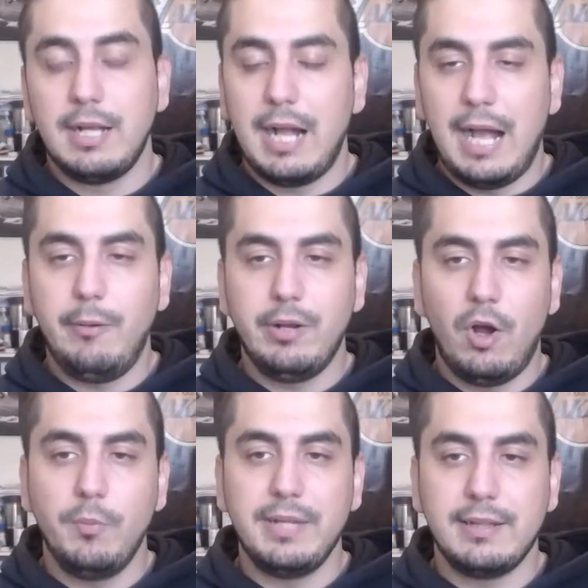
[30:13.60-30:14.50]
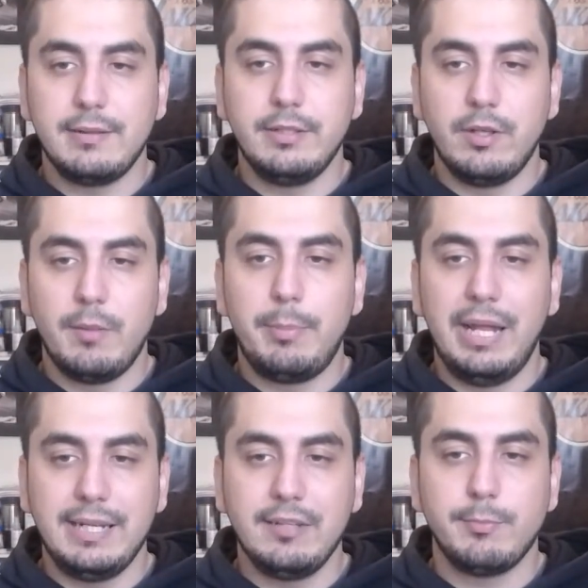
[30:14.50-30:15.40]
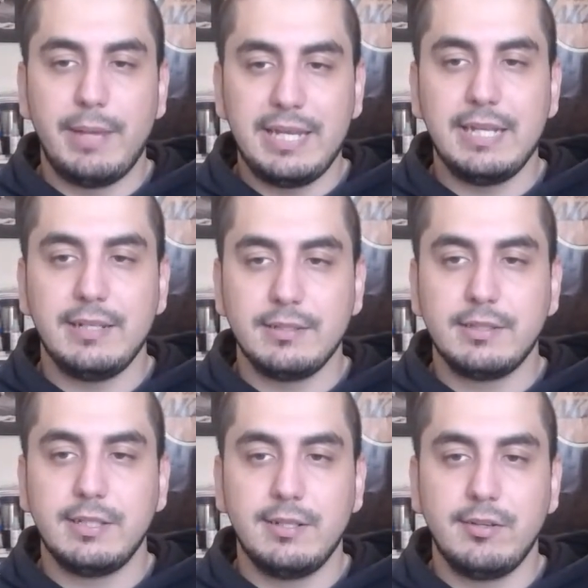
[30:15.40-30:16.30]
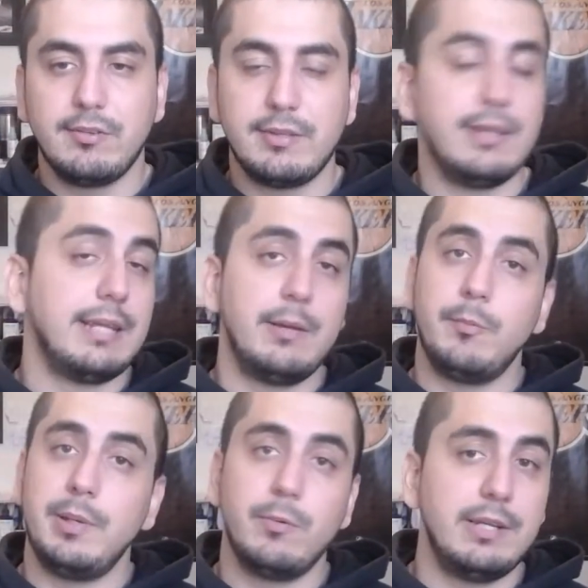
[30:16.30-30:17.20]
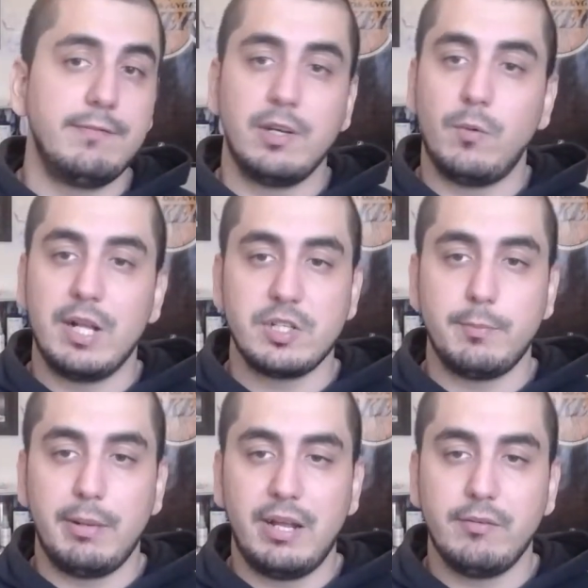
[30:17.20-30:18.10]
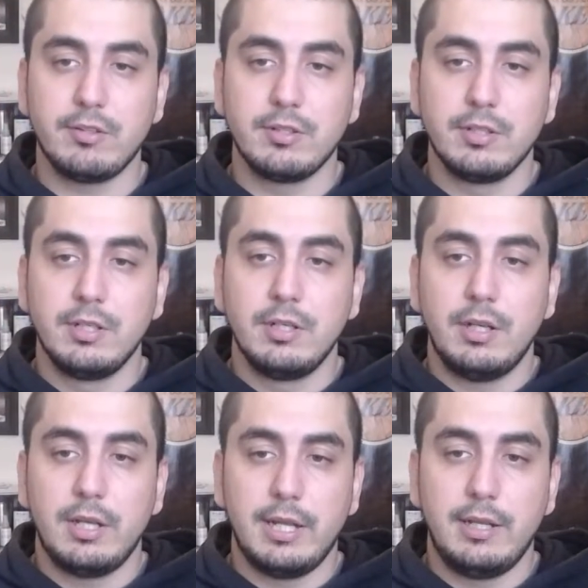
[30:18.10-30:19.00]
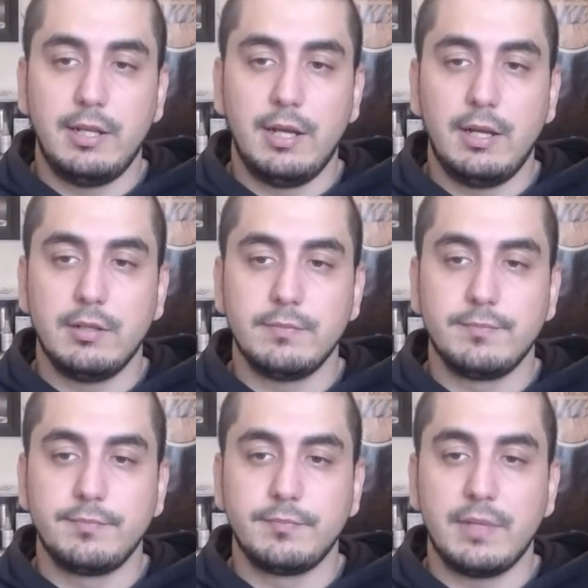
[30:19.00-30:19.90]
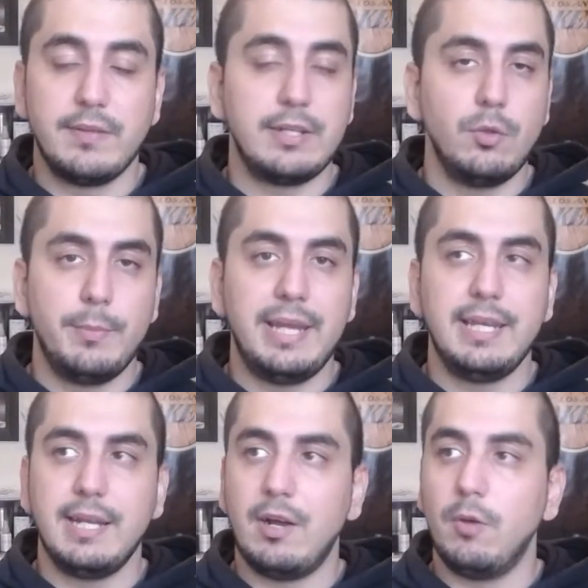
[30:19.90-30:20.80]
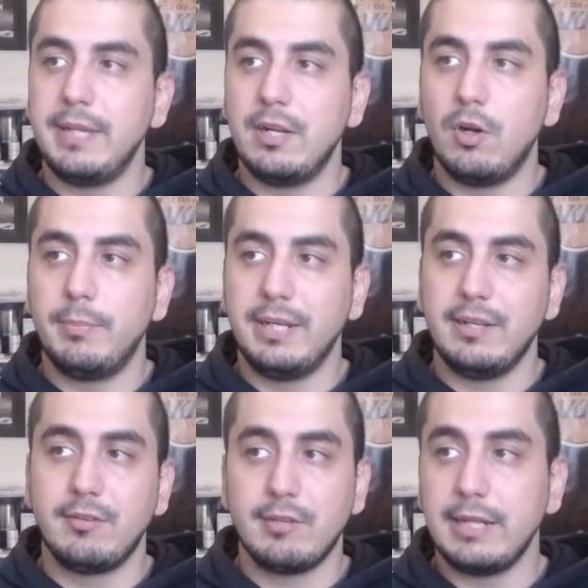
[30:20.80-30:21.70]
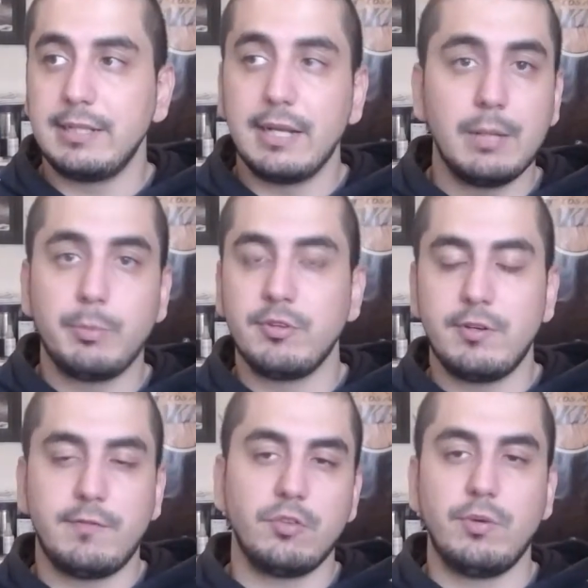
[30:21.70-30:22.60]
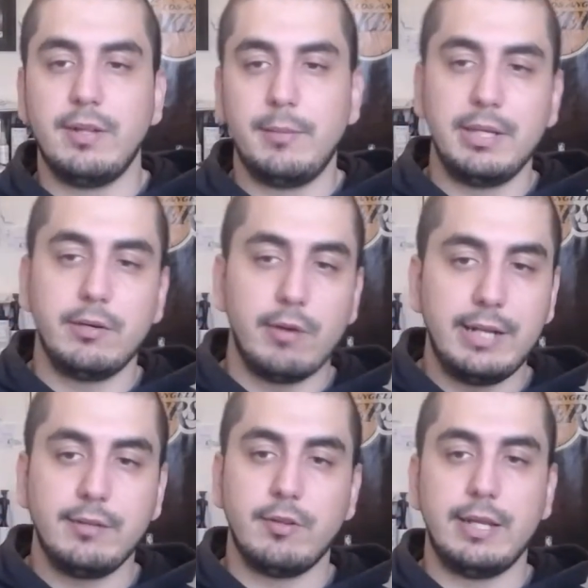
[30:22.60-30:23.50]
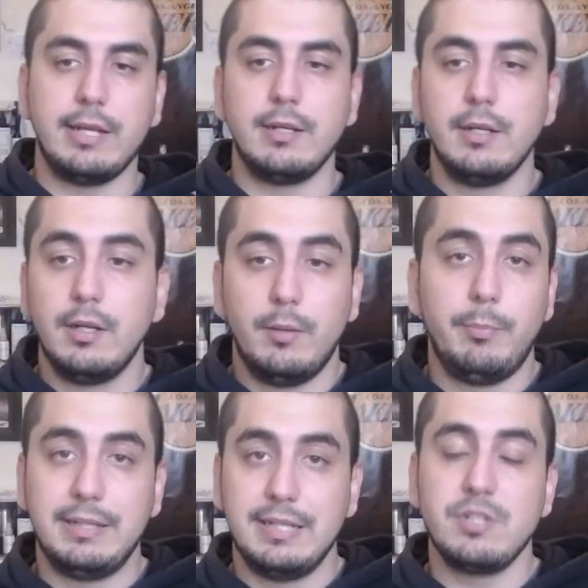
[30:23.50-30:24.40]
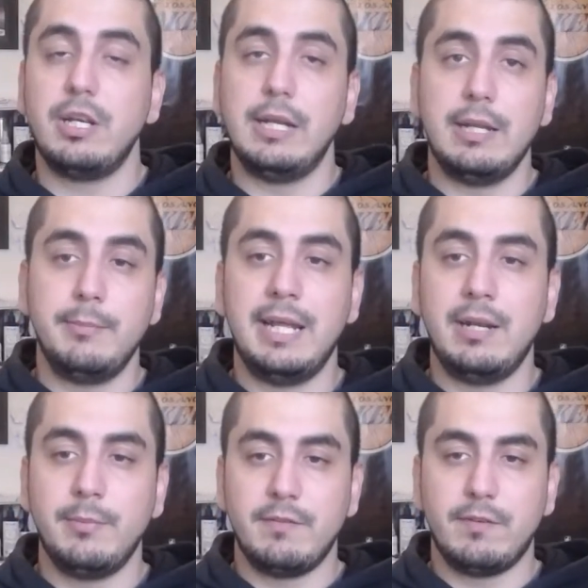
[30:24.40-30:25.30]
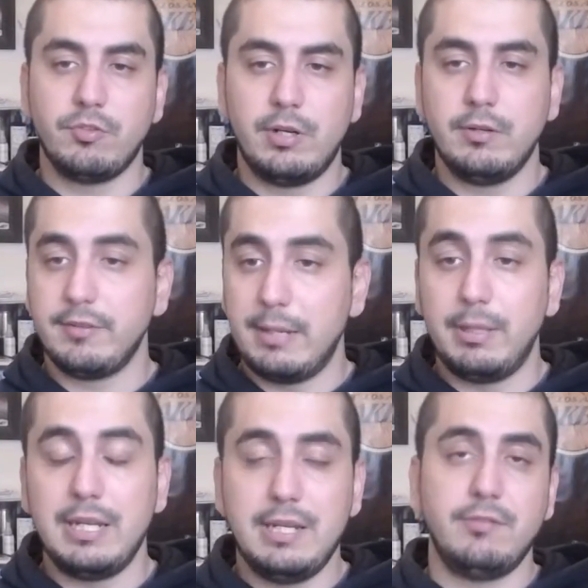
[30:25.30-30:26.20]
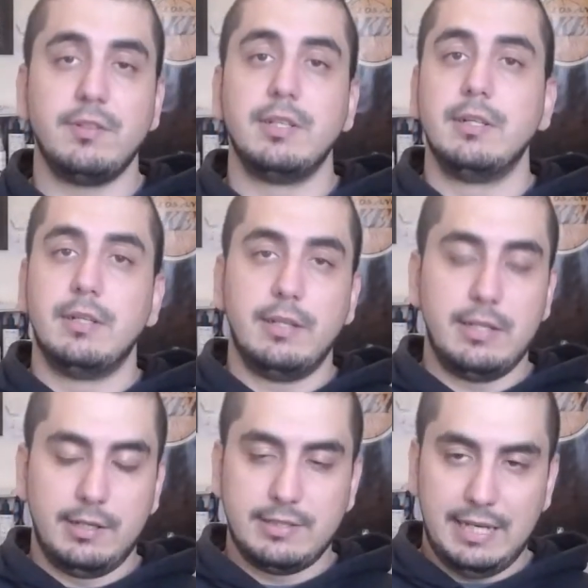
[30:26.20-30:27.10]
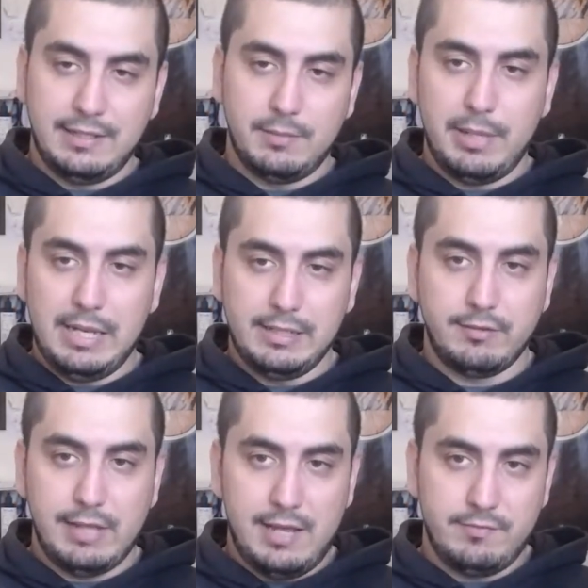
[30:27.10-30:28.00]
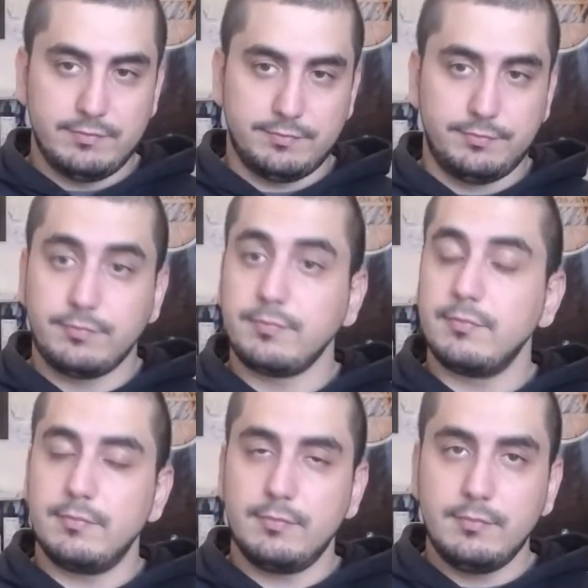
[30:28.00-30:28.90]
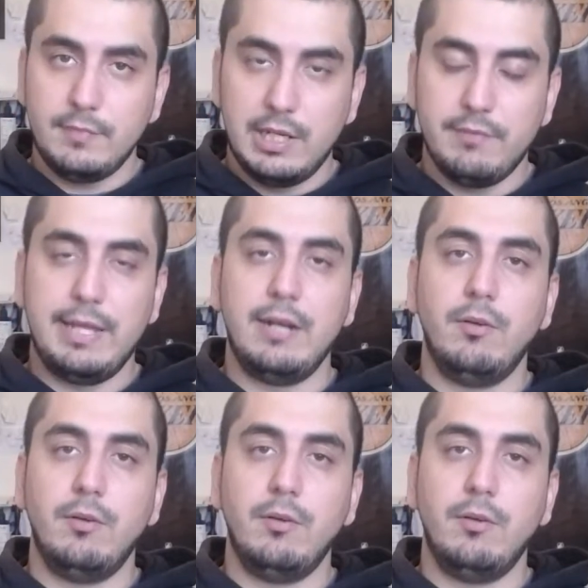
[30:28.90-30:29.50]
I would hope that, the Pelicans make it because they would be really fun to watch in the playoffs. And if they do make it, I hope they go up against like the Clippers in the first round. That'd be great. So they could potentially eliminate them in the first round because I believe the young talent the Pelicans have, if they